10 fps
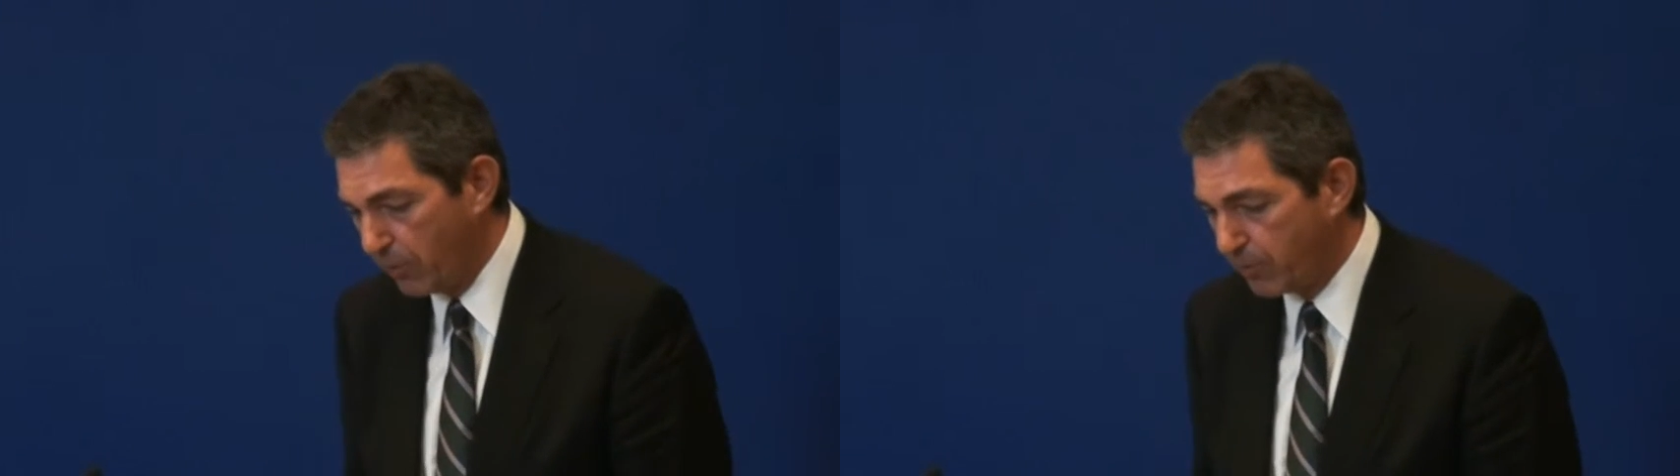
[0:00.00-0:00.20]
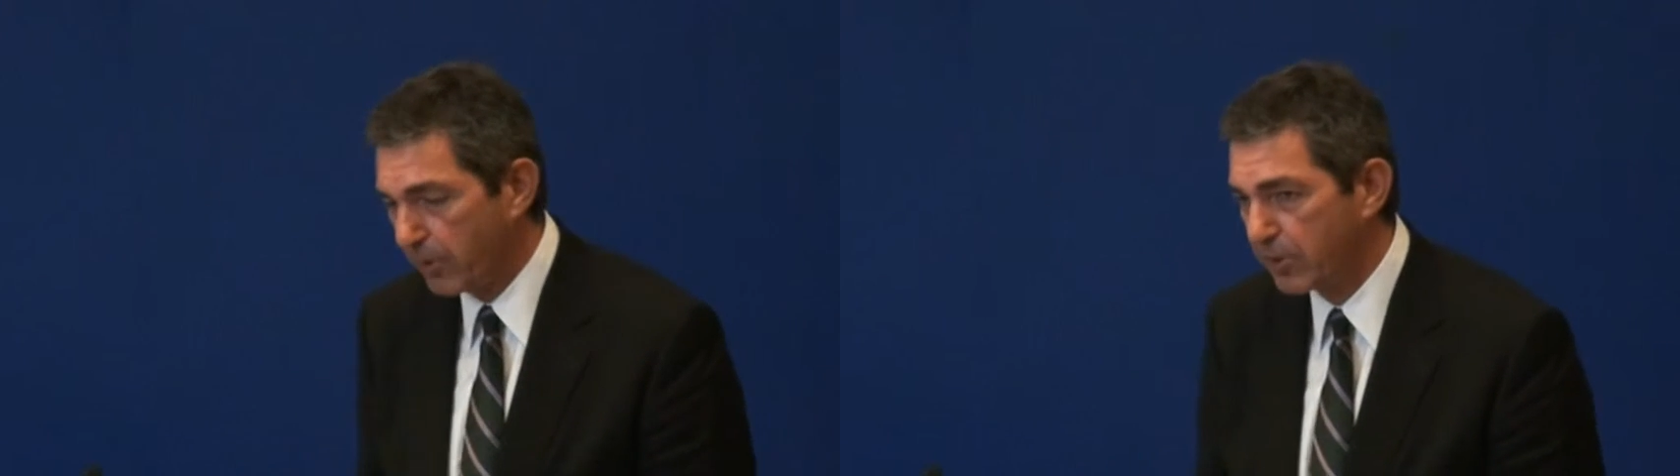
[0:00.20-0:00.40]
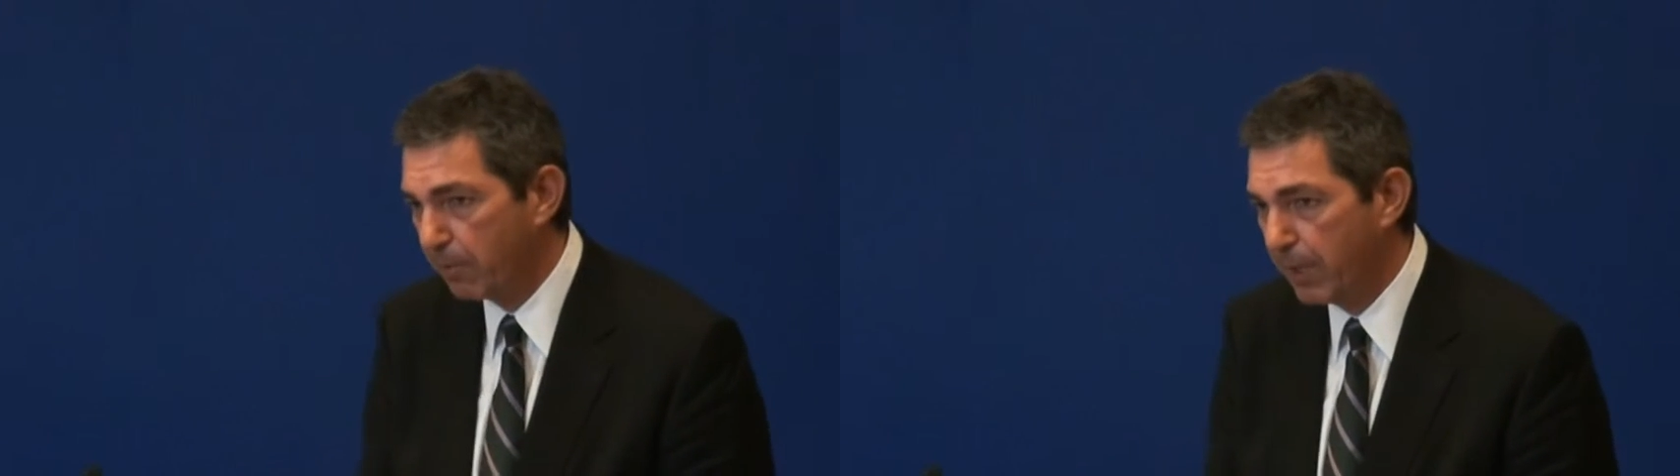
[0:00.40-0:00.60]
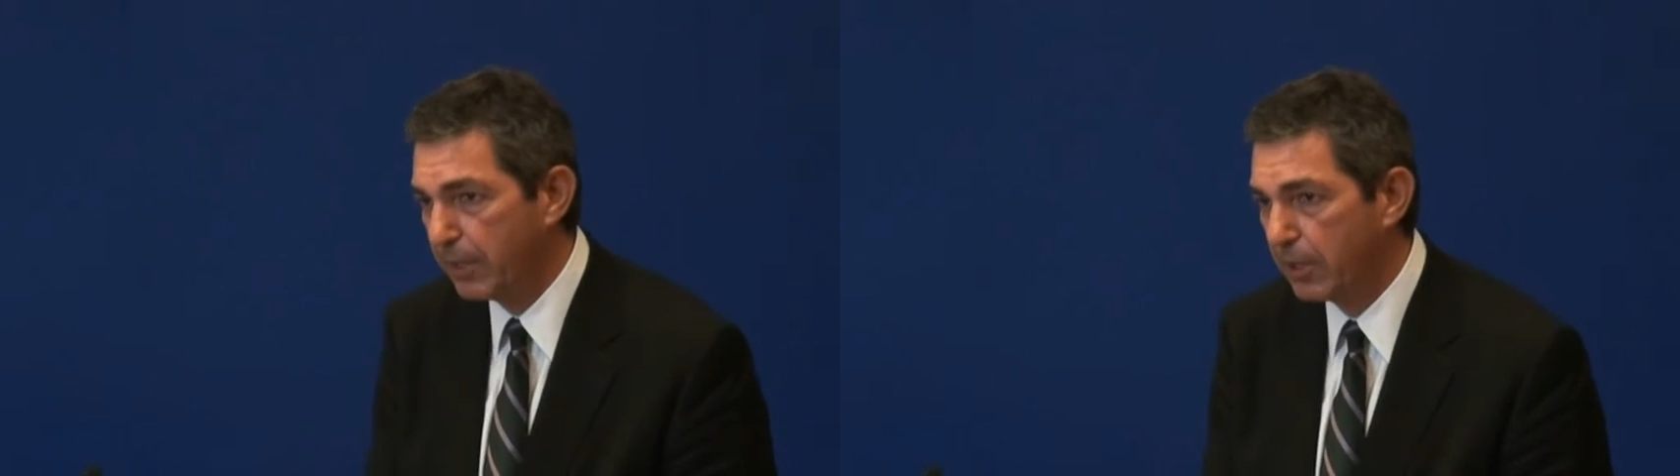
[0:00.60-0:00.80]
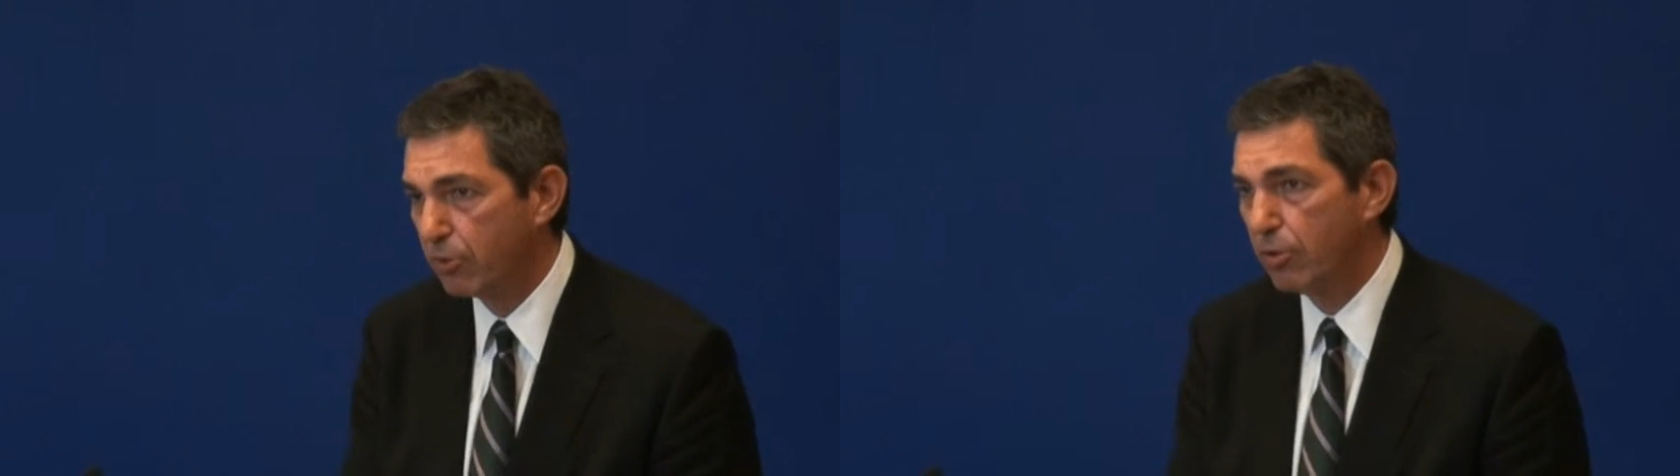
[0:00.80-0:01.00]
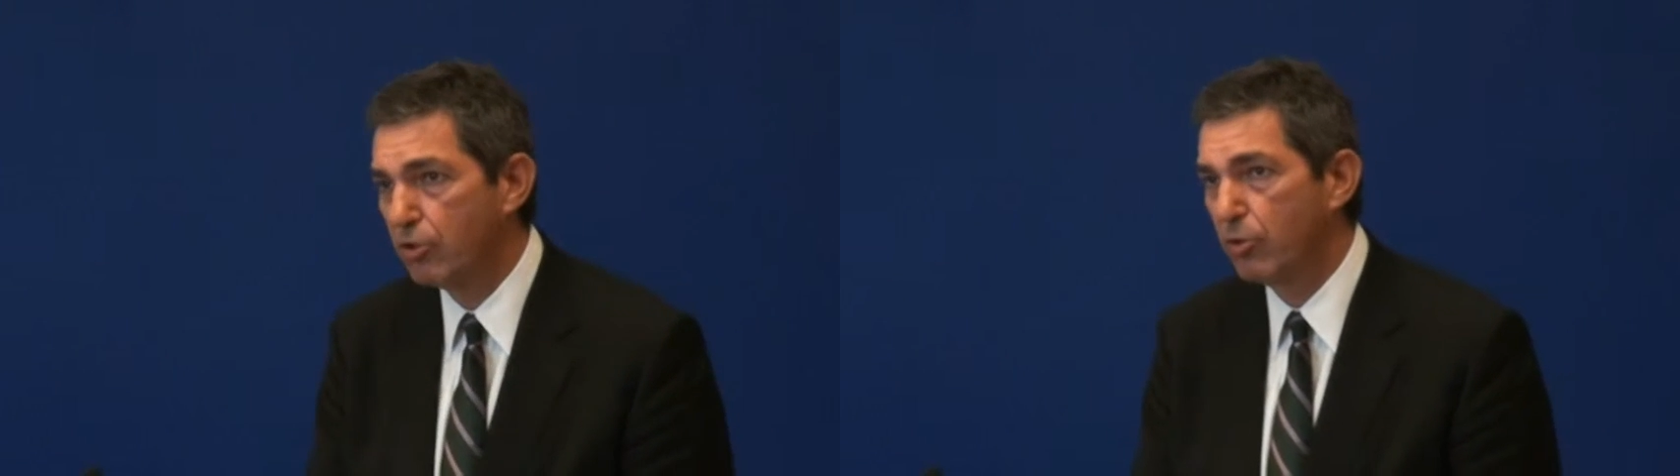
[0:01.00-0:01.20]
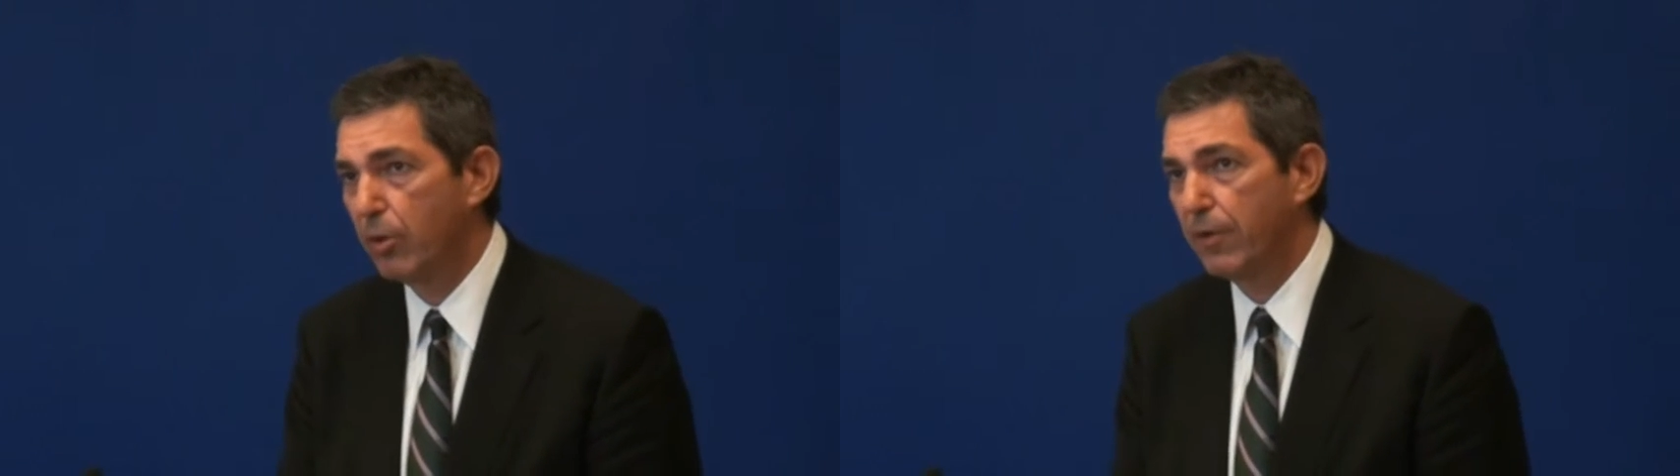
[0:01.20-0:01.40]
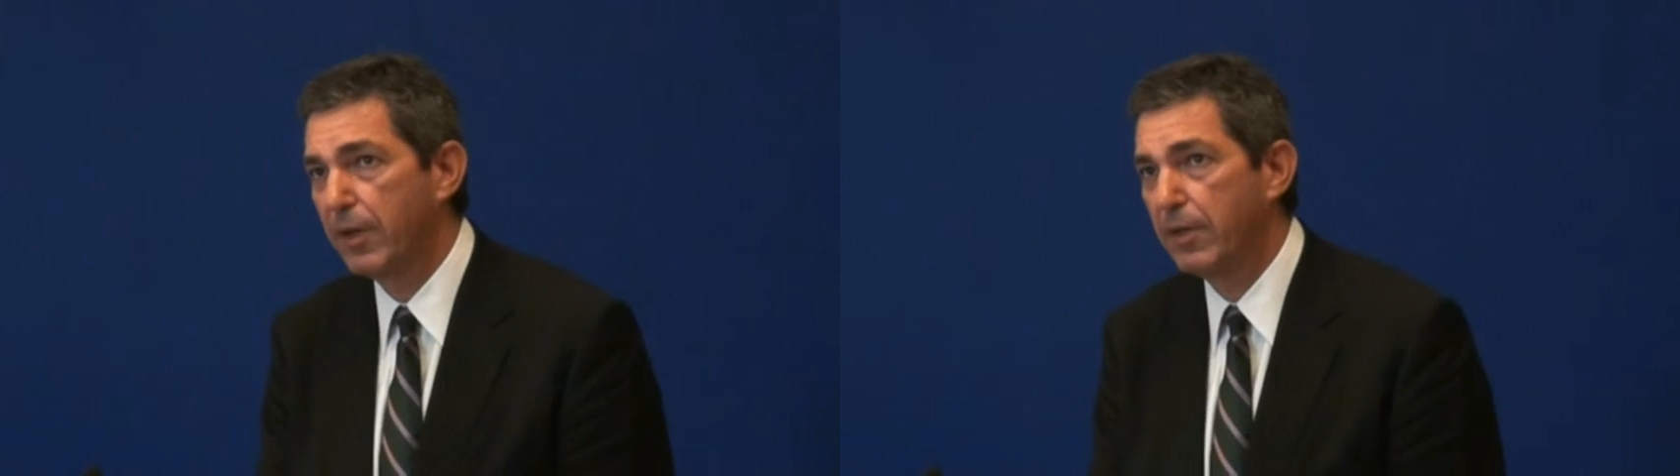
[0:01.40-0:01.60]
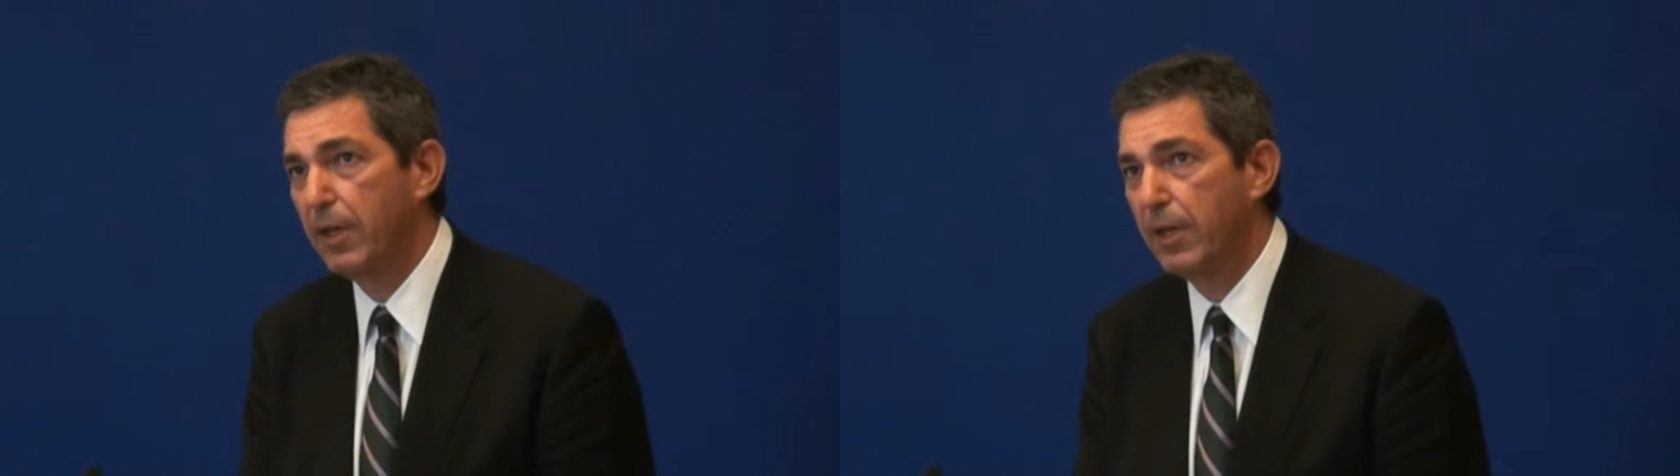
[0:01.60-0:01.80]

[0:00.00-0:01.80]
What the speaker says: responsibility to ensure that